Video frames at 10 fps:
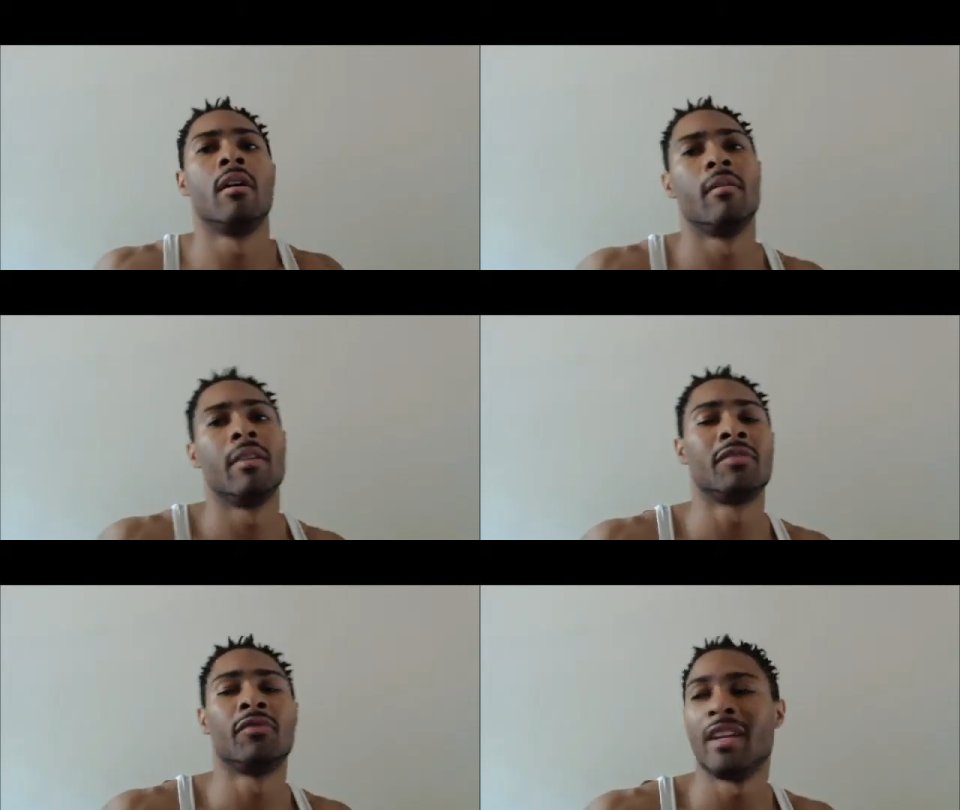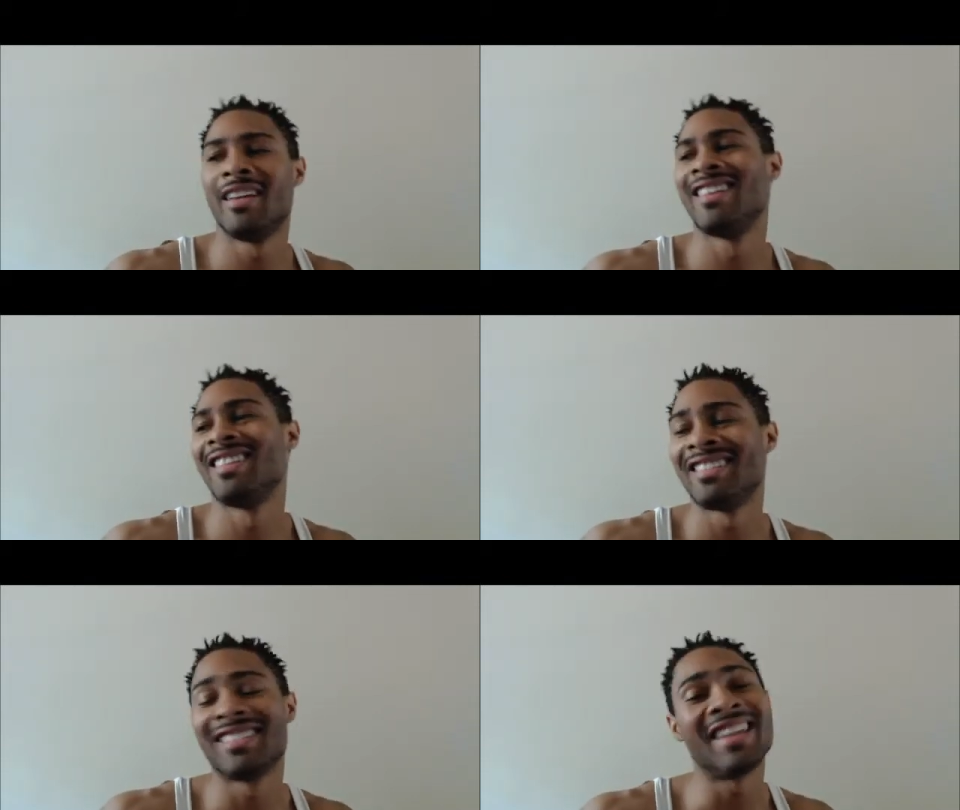Um, and it's funny,
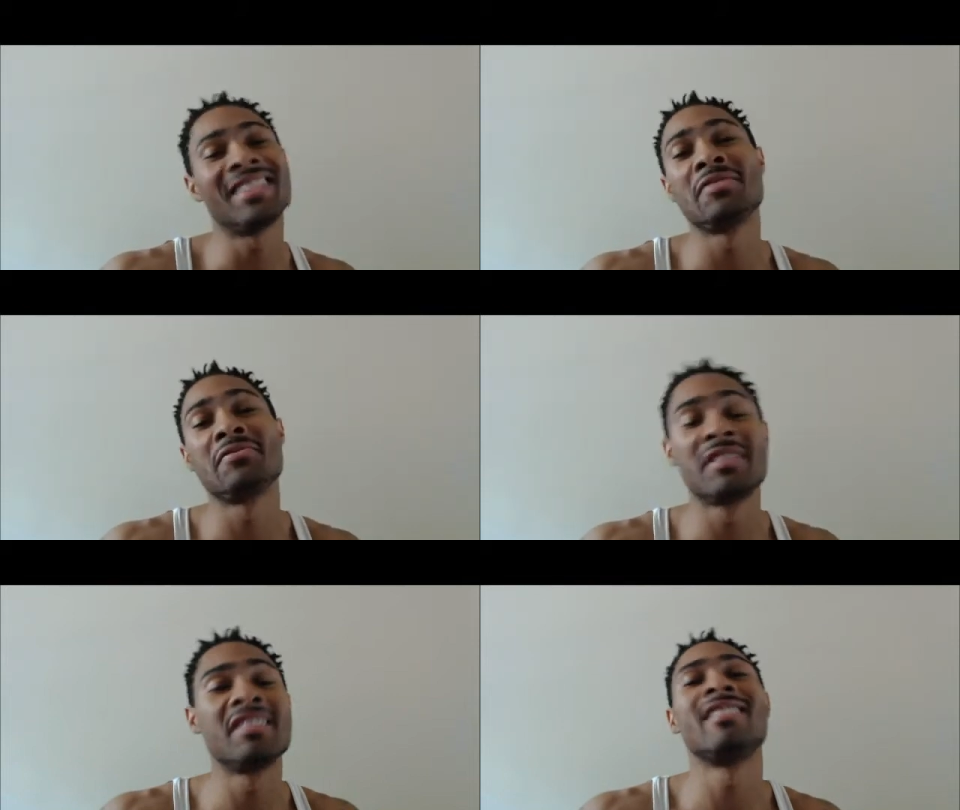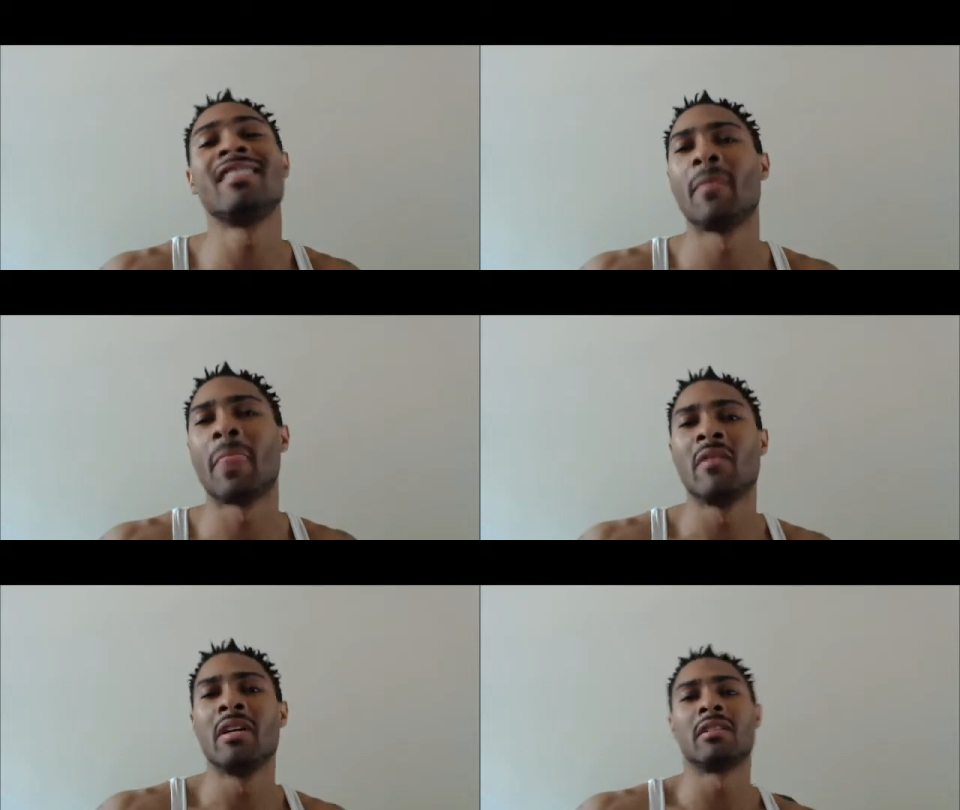they so good.